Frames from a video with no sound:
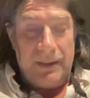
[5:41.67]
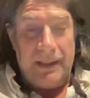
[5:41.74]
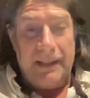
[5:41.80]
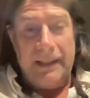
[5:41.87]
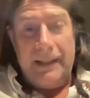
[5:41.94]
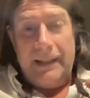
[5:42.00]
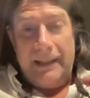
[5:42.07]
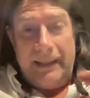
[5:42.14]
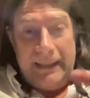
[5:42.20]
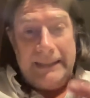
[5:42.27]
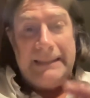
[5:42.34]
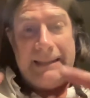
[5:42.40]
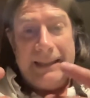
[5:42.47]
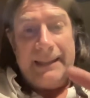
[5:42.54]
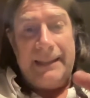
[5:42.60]
That
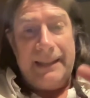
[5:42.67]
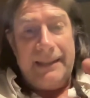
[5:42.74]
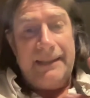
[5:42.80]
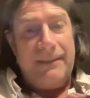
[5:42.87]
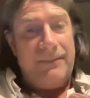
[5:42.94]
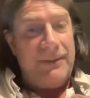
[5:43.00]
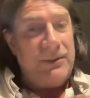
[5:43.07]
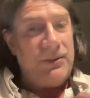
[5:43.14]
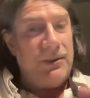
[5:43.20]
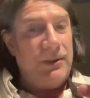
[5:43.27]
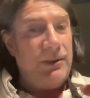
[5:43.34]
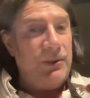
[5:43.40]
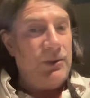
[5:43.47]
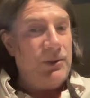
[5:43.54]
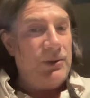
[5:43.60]
is the thing that
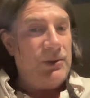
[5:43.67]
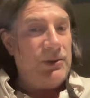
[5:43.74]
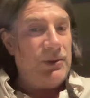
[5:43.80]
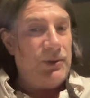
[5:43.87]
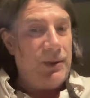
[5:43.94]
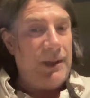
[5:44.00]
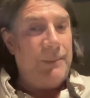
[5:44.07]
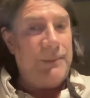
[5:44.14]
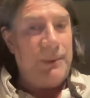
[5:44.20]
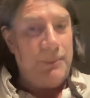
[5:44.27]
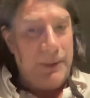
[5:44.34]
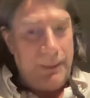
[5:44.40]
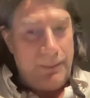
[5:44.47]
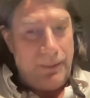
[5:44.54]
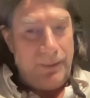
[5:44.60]
eventually you describe to
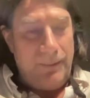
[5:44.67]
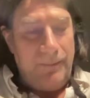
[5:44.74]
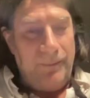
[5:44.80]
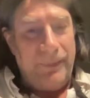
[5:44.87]
people,